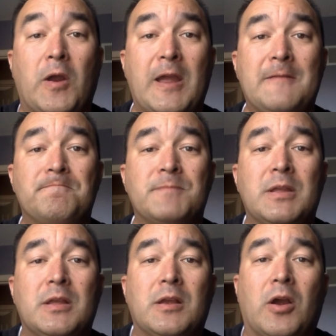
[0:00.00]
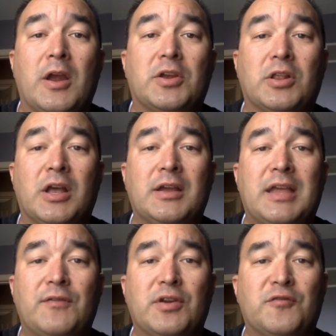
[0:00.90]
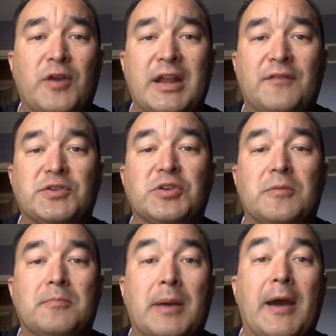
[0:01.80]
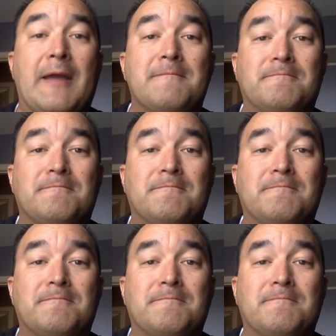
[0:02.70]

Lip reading: right? All right, good luck. Have a good Friday afternoon. Bye-bye.